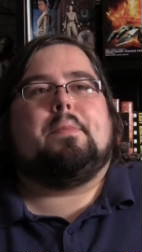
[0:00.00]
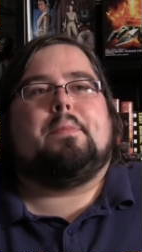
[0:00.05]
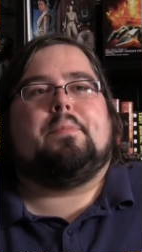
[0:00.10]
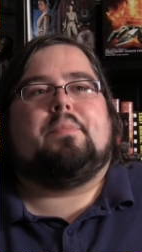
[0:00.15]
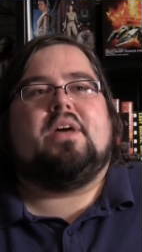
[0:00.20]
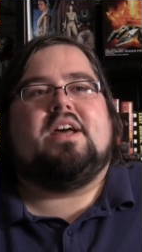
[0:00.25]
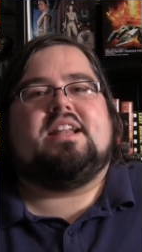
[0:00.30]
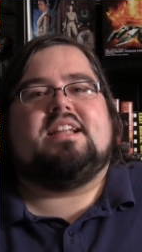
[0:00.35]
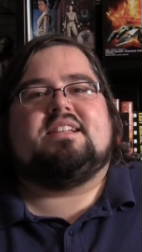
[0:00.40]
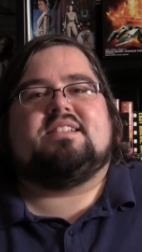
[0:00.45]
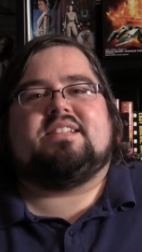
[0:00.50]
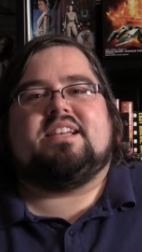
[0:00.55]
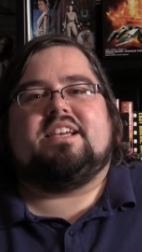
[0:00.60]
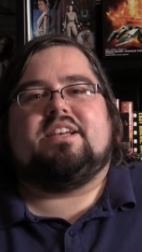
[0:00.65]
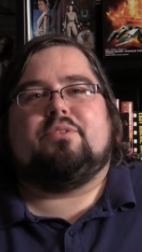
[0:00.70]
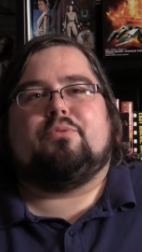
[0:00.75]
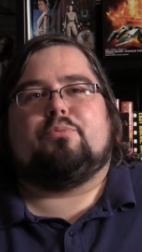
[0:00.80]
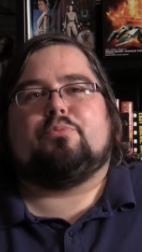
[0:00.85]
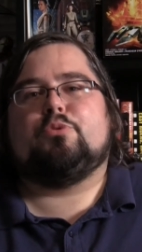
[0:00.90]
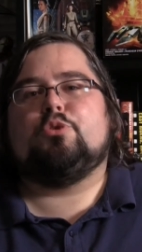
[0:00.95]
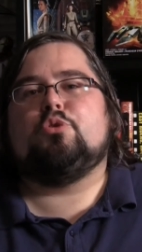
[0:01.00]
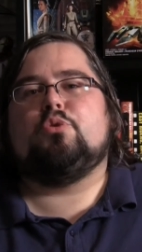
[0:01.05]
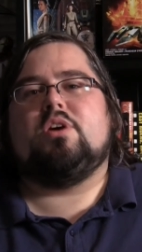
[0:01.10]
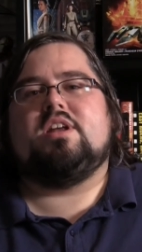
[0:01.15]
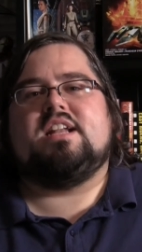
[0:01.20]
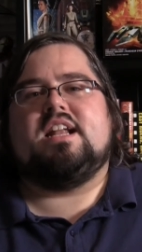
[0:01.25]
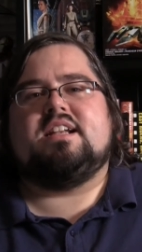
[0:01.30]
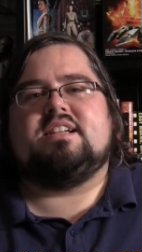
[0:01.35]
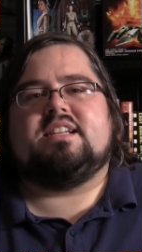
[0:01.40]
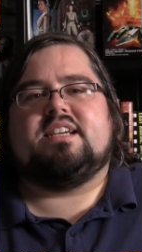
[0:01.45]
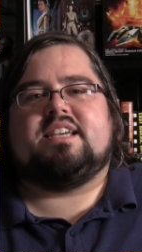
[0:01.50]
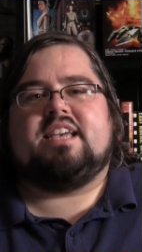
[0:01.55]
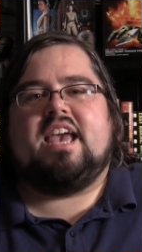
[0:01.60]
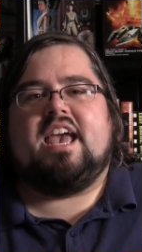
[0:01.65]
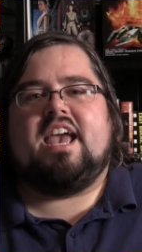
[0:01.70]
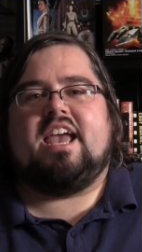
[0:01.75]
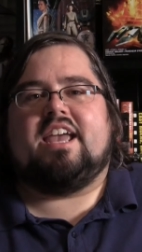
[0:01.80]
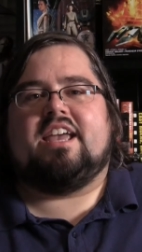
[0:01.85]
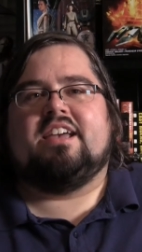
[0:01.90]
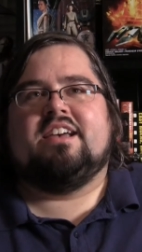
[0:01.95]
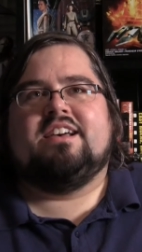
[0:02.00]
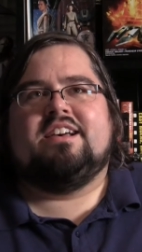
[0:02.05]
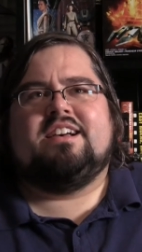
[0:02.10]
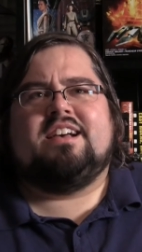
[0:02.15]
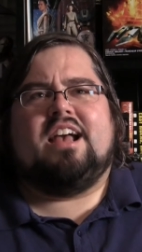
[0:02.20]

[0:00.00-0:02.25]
that is in ruin and decay,